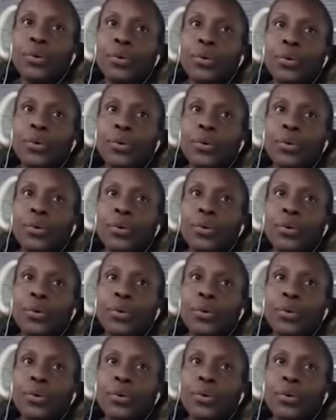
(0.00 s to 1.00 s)

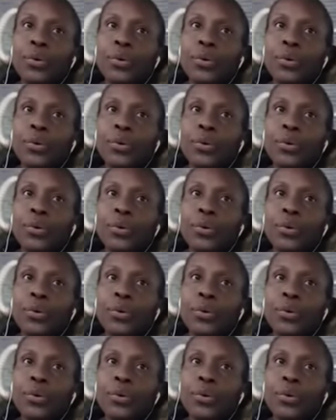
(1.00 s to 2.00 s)

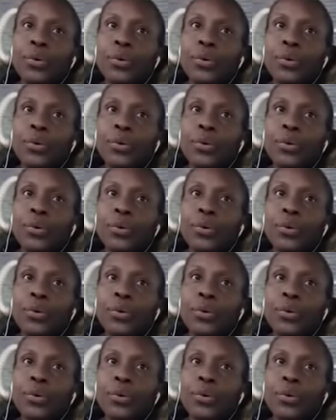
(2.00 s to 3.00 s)

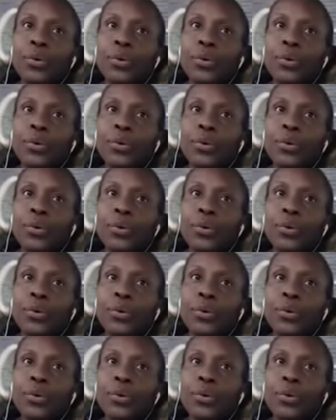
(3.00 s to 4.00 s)

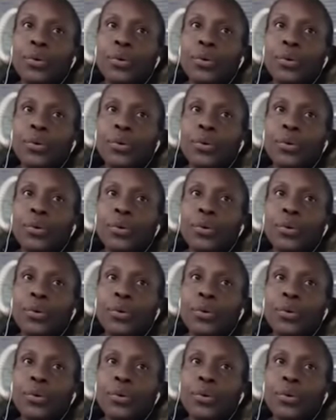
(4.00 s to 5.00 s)

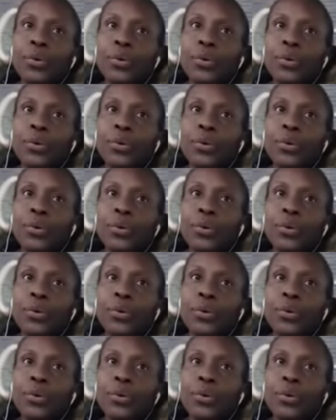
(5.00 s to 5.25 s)
[no speech]